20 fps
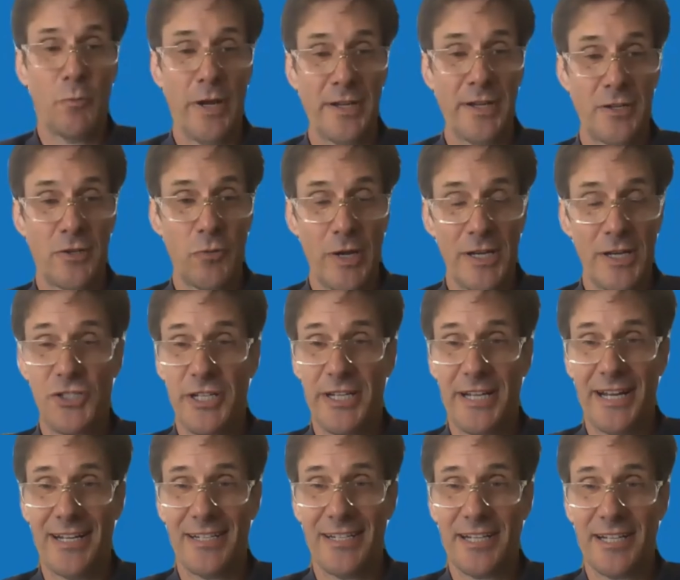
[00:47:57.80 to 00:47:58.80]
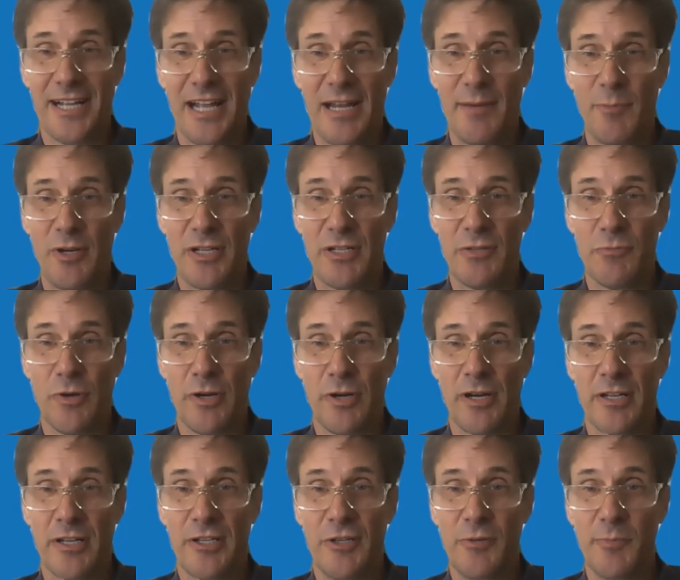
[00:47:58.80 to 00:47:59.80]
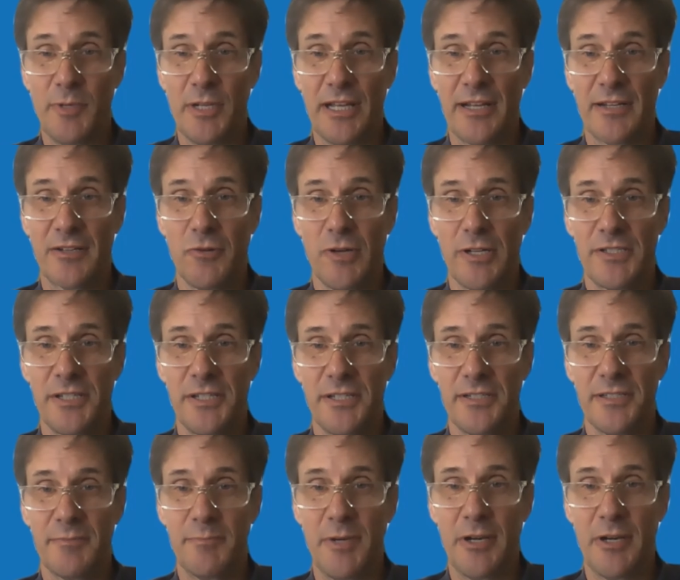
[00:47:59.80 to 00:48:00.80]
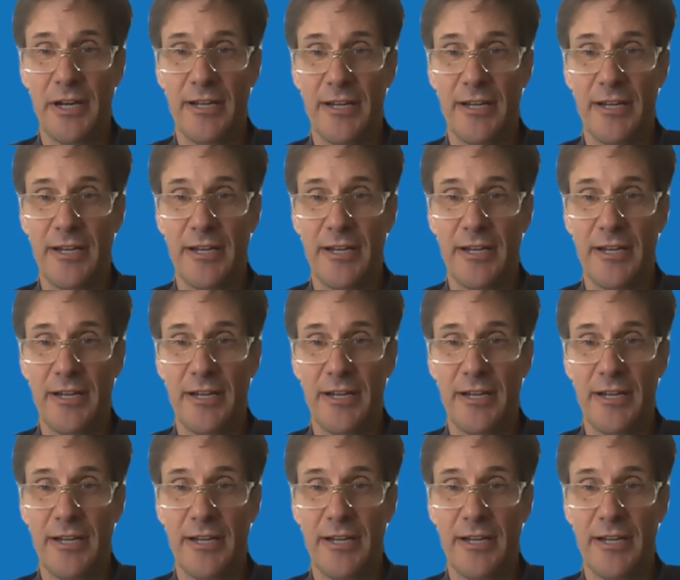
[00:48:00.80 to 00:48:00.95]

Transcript: one question at a time or do you want to accumulate questions, Mary?